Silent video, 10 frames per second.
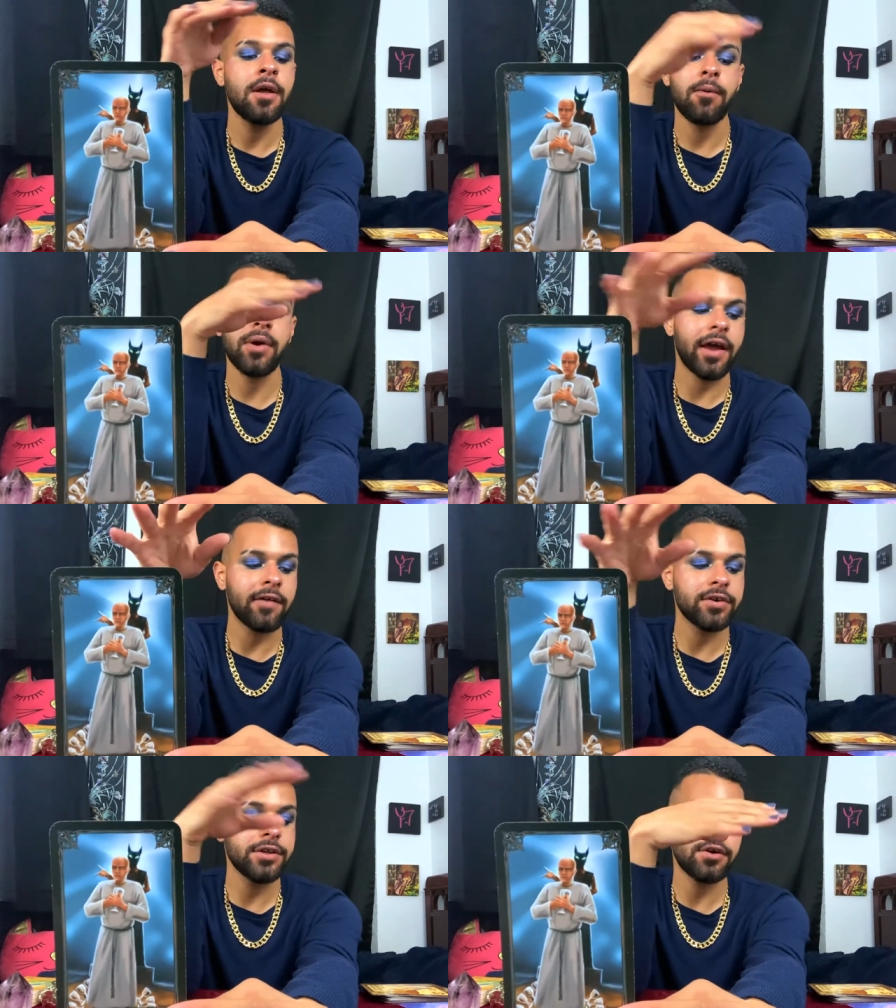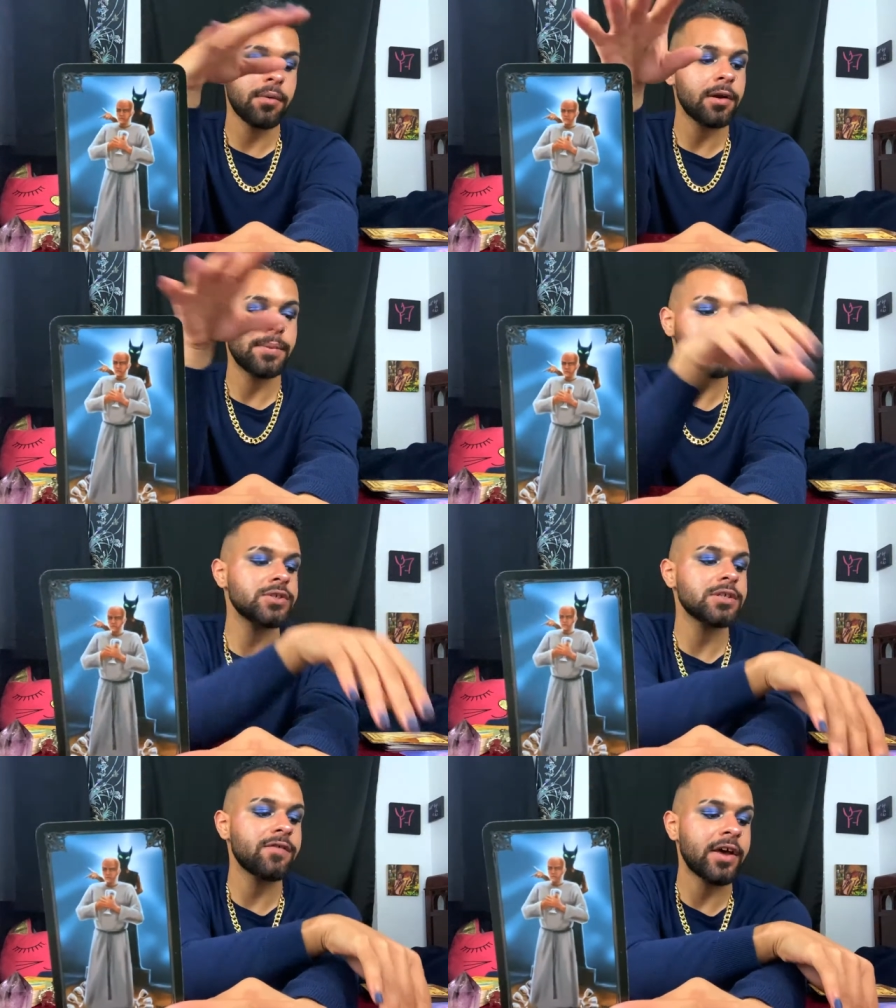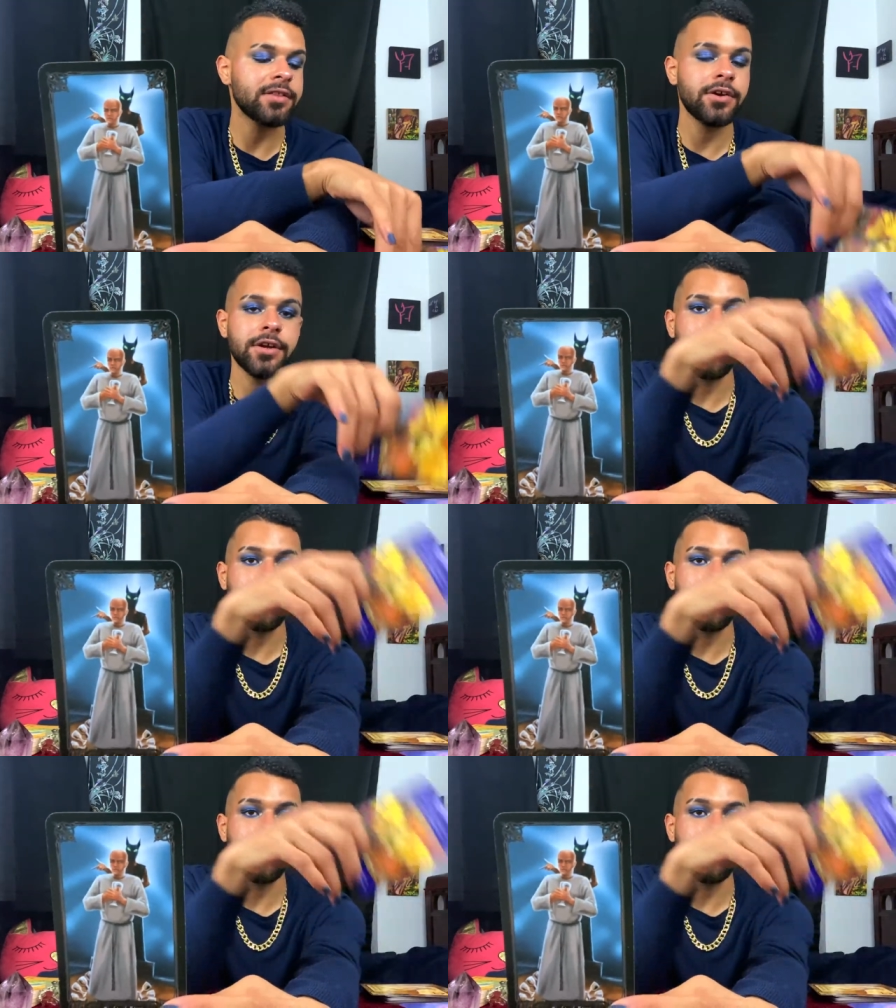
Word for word: whatever. You don't want to put yourself out there. You don't